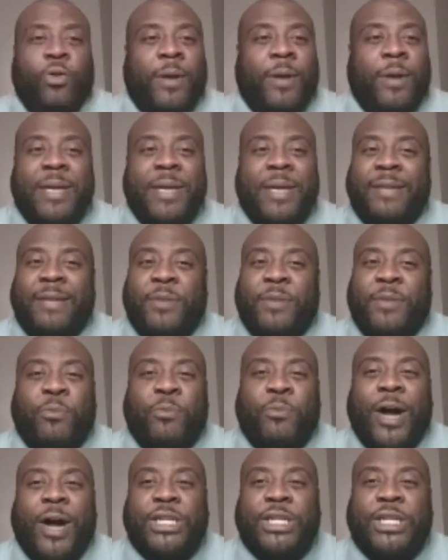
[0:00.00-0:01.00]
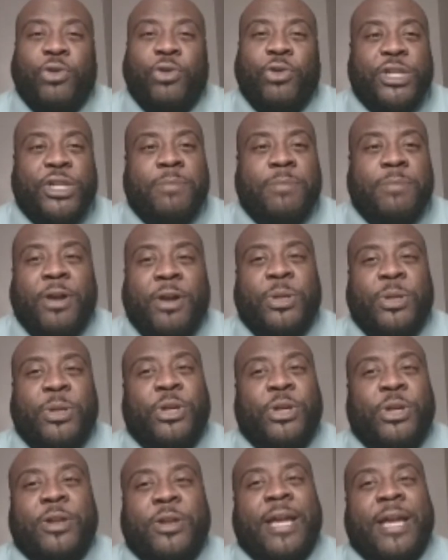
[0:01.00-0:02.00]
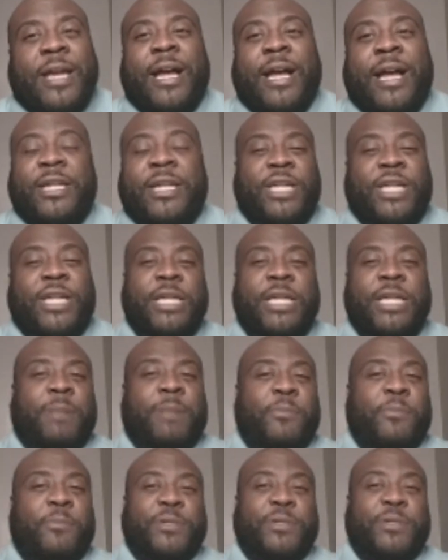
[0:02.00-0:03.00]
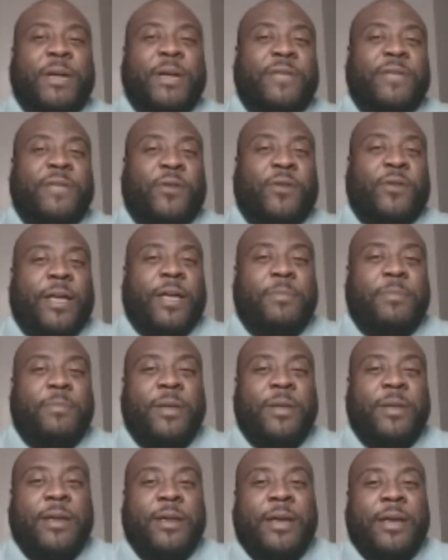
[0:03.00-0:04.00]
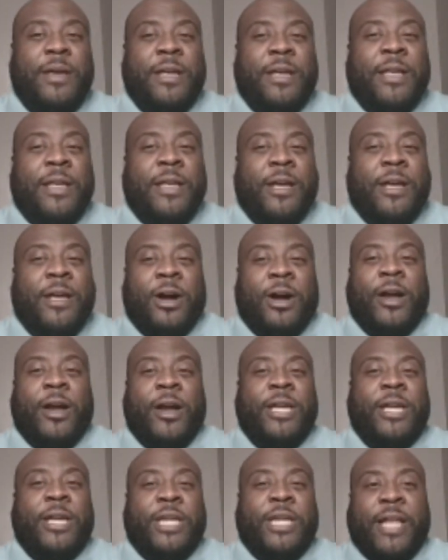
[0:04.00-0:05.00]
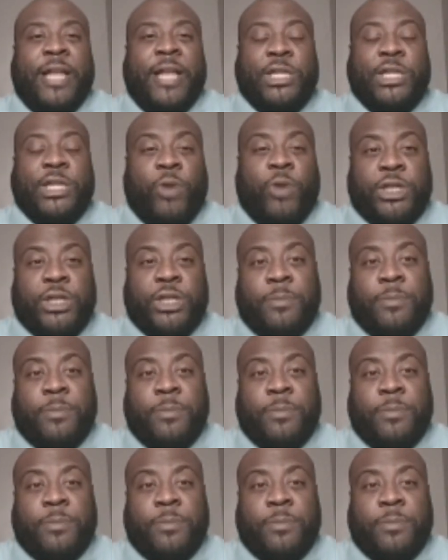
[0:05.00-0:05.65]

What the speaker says: I mean, but watching Christian Bale in The Dark Knight kind of changed my perspective on that. All right, EJ, last question.